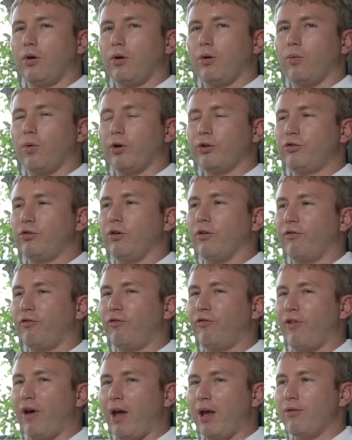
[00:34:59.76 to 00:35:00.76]
what's your
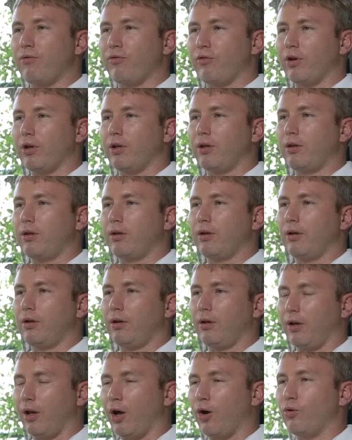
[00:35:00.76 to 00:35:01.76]
favorite
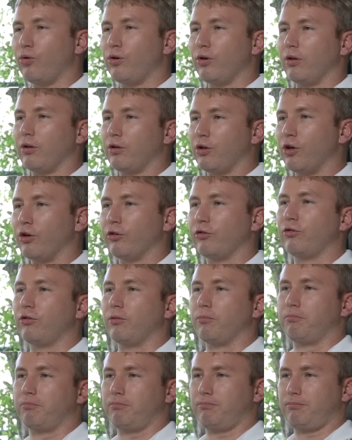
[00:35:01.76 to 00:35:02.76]
local custom